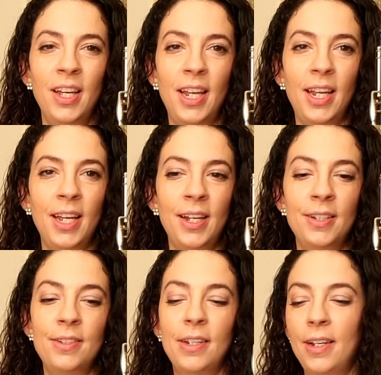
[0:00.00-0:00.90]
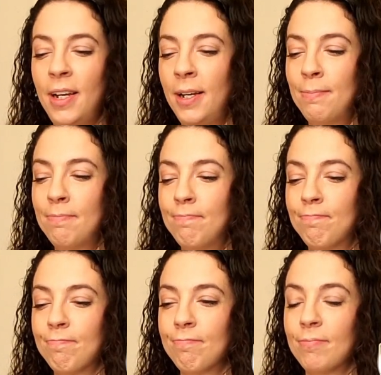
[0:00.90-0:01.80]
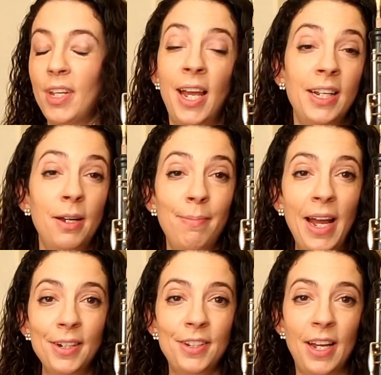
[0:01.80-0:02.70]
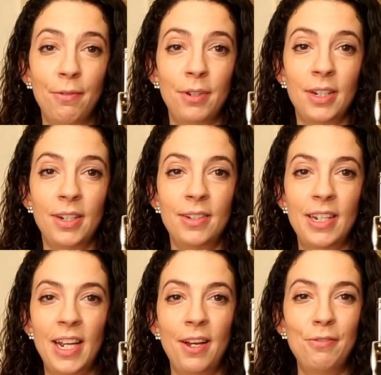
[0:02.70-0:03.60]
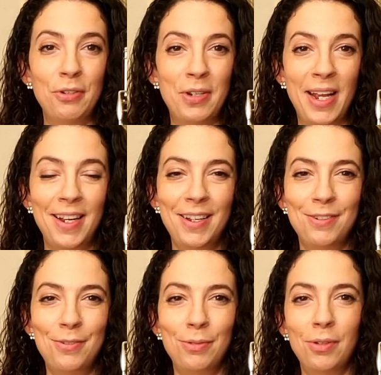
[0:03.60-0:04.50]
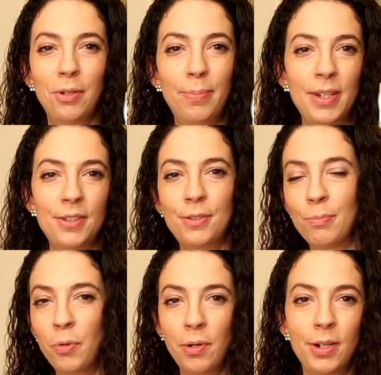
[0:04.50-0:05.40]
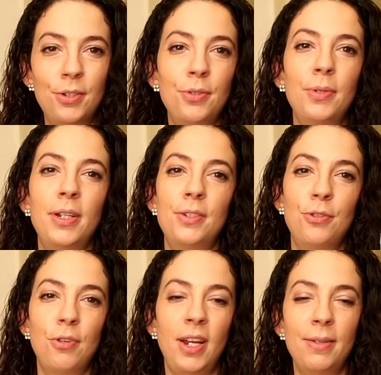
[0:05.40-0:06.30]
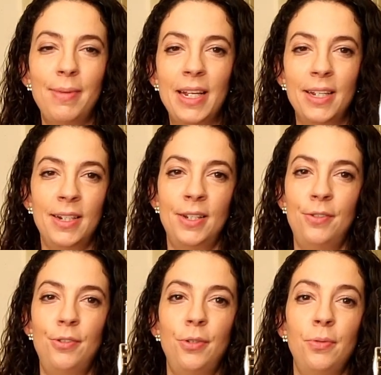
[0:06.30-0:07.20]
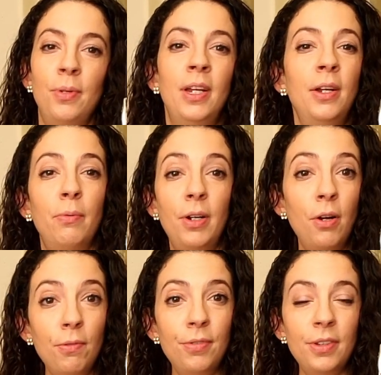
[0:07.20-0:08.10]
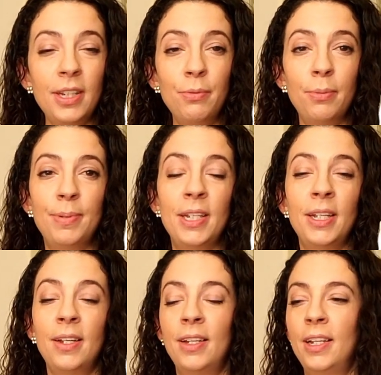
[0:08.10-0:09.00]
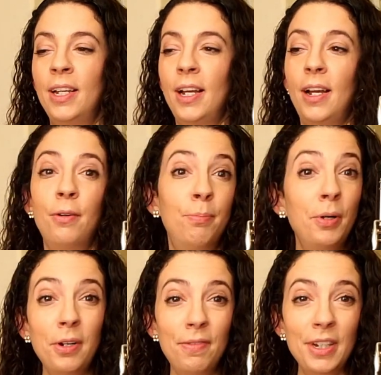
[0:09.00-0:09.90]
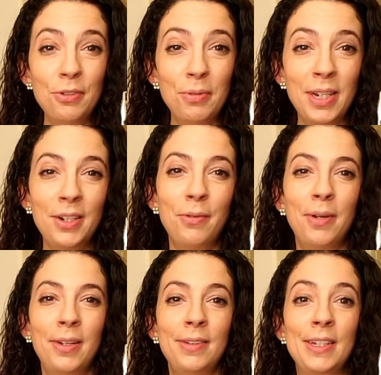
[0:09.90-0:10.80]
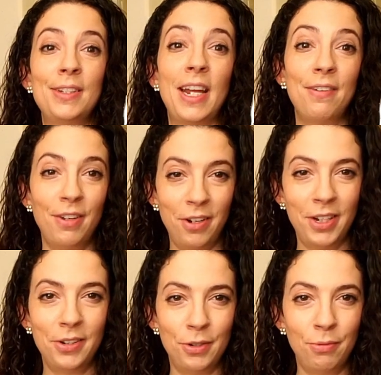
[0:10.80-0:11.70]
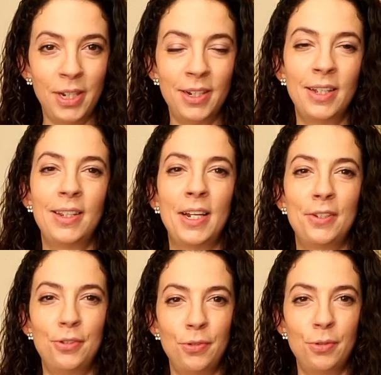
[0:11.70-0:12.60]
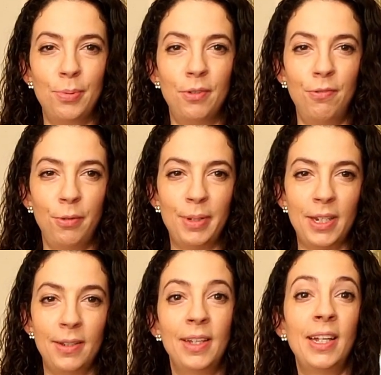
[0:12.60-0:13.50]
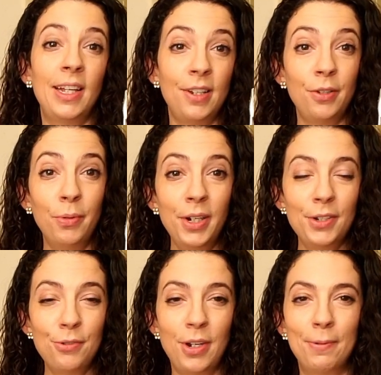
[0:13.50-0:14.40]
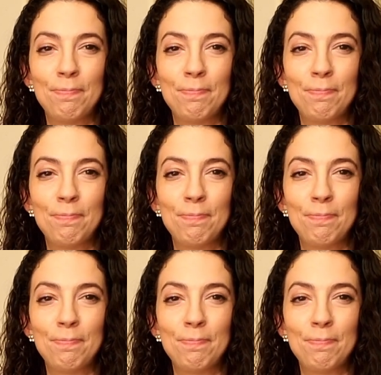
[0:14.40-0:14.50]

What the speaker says: And I come back to that reed day after day and do little bits more to it to try to make it into what hopefully will be a perfect reed, or at least a very good reed that is usable for me in the orchestra.